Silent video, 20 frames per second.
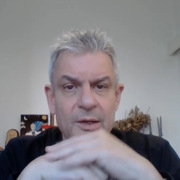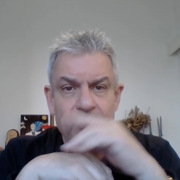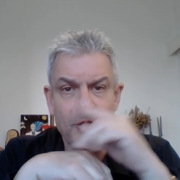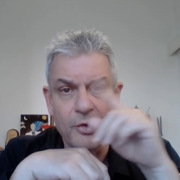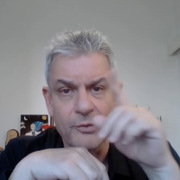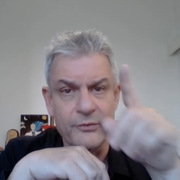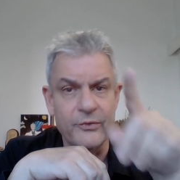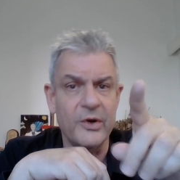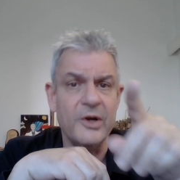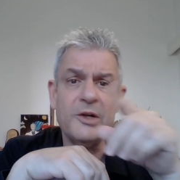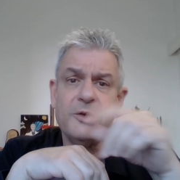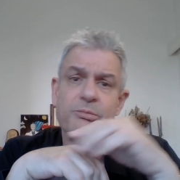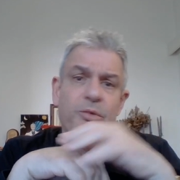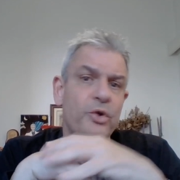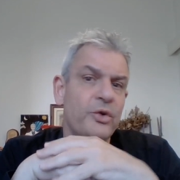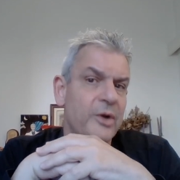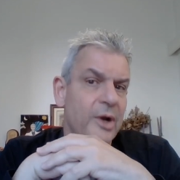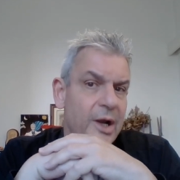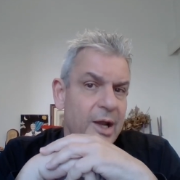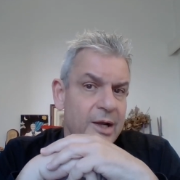covert
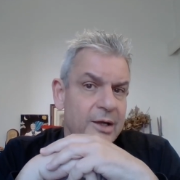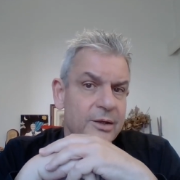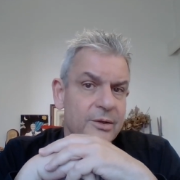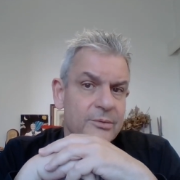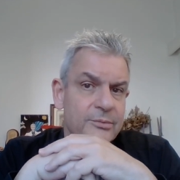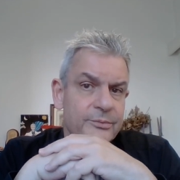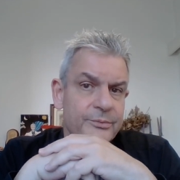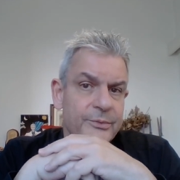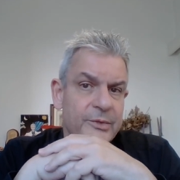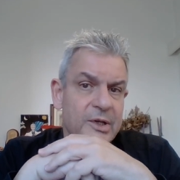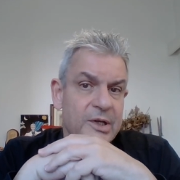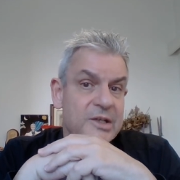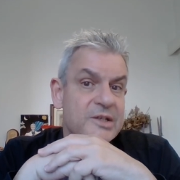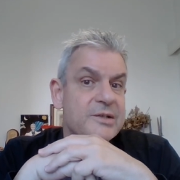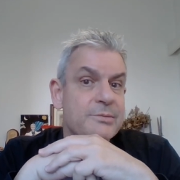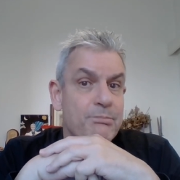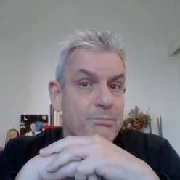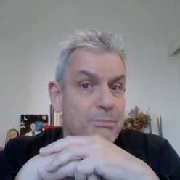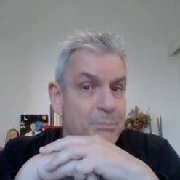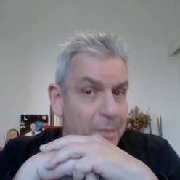borderline
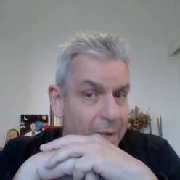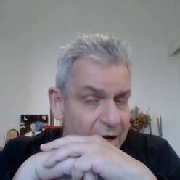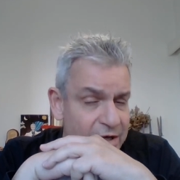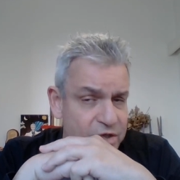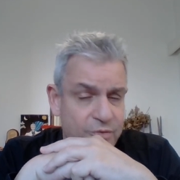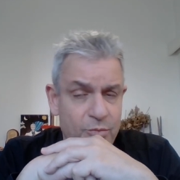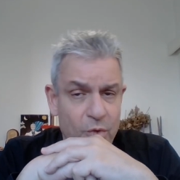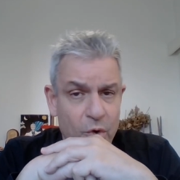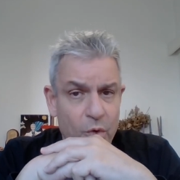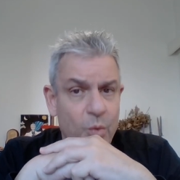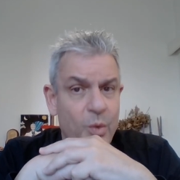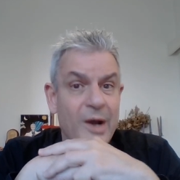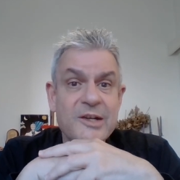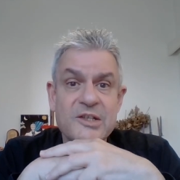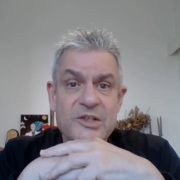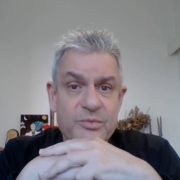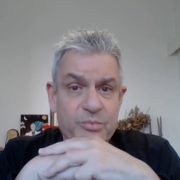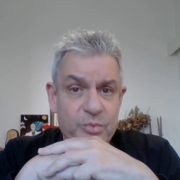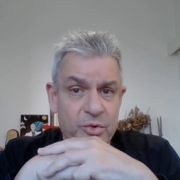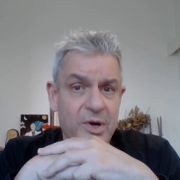is much more
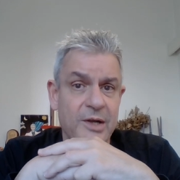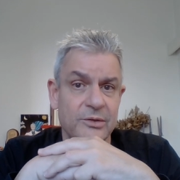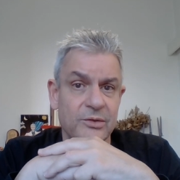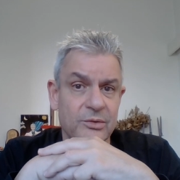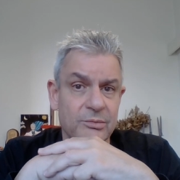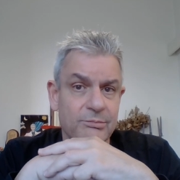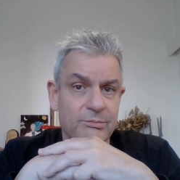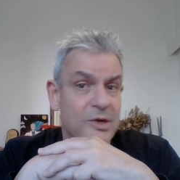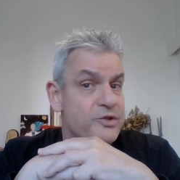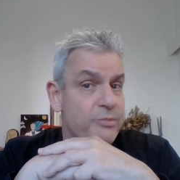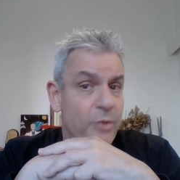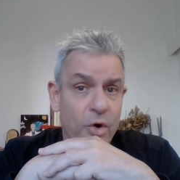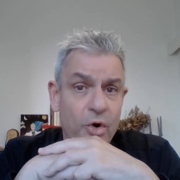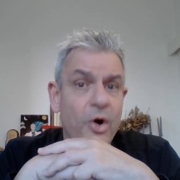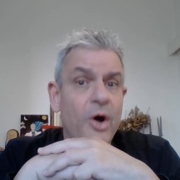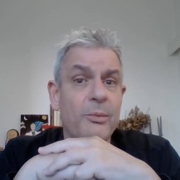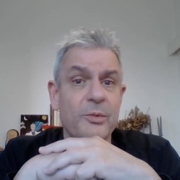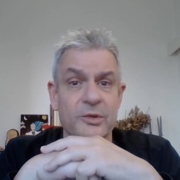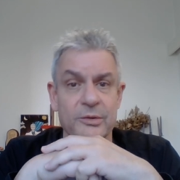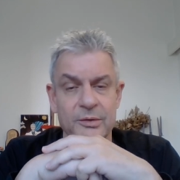widespread, much more
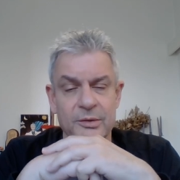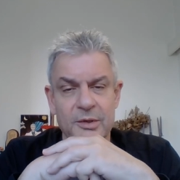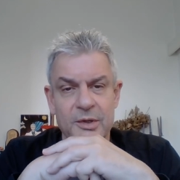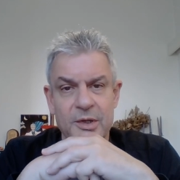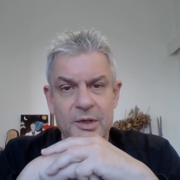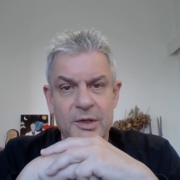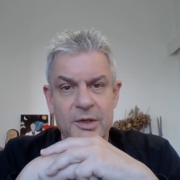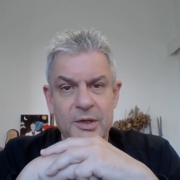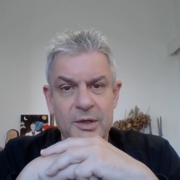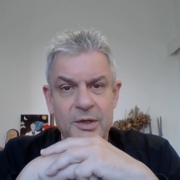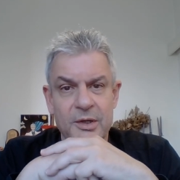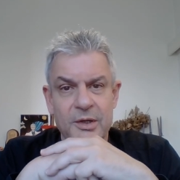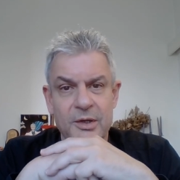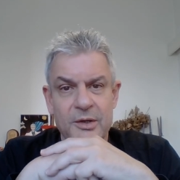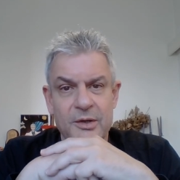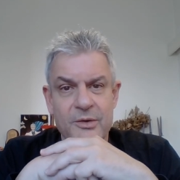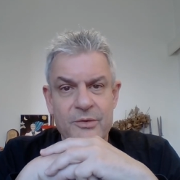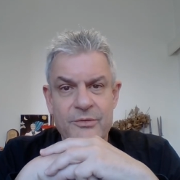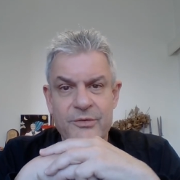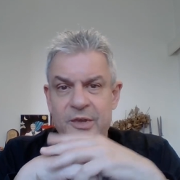common
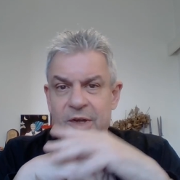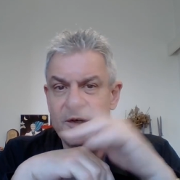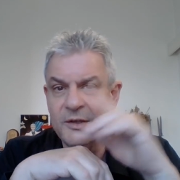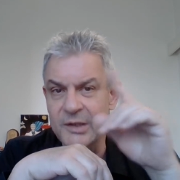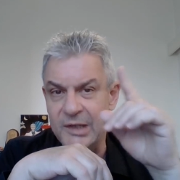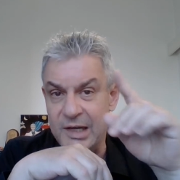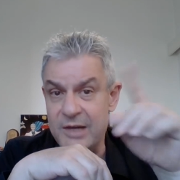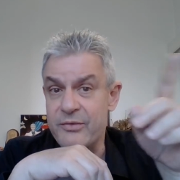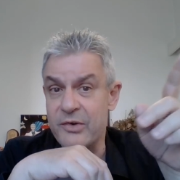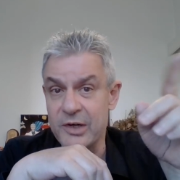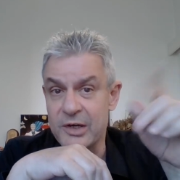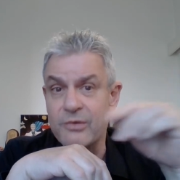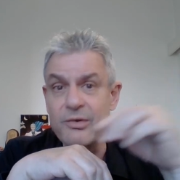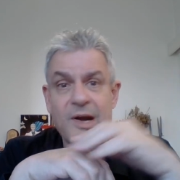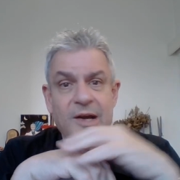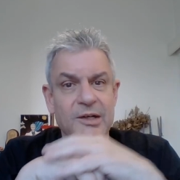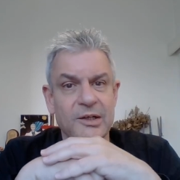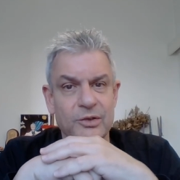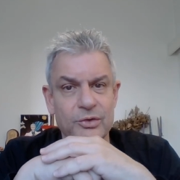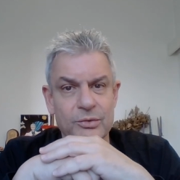than given
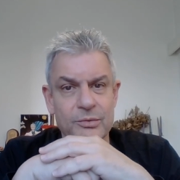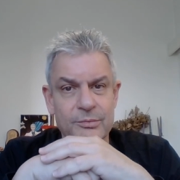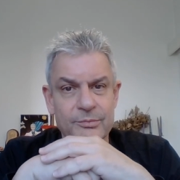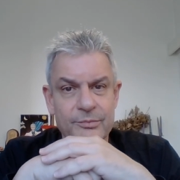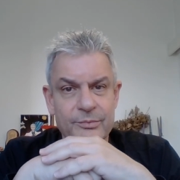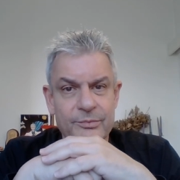credit to.